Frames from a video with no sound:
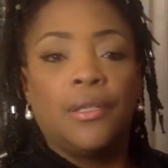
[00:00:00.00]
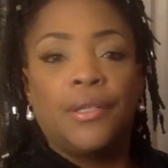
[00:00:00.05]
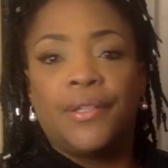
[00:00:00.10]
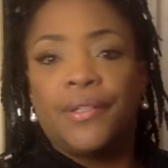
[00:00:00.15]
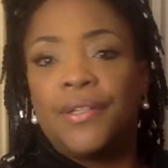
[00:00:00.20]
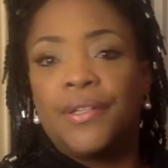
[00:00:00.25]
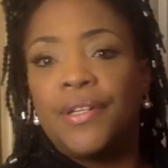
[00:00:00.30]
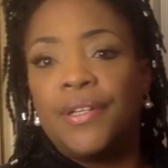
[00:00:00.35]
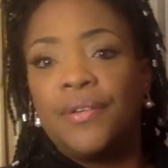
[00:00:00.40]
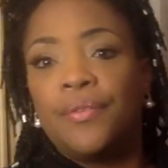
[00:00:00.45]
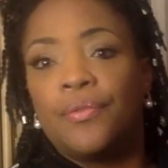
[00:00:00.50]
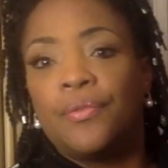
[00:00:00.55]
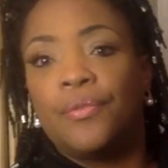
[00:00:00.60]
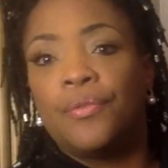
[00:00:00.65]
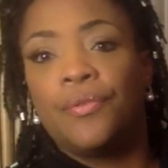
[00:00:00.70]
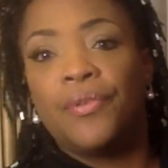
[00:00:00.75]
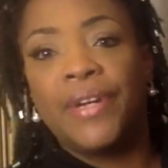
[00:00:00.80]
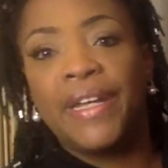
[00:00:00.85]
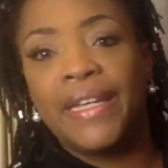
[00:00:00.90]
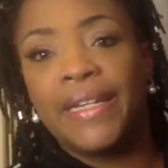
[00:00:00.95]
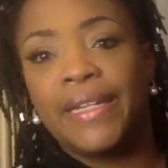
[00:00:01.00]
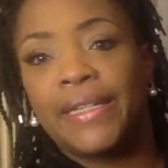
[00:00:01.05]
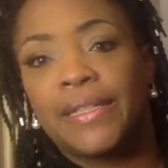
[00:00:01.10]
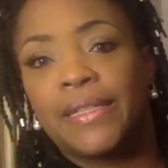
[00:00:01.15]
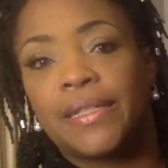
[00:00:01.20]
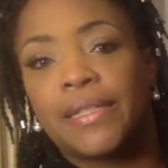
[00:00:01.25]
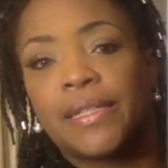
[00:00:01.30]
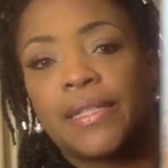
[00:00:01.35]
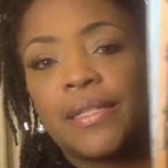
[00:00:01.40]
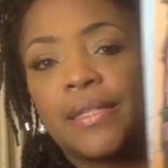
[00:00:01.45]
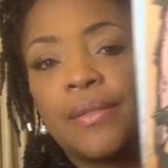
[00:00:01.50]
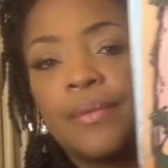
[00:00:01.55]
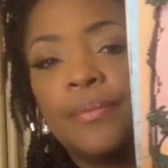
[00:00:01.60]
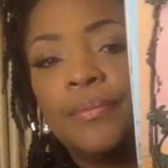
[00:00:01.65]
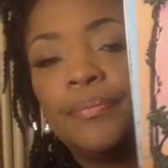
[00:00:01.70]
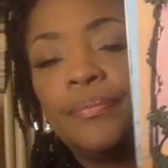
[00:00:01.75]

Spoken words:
Good riddance.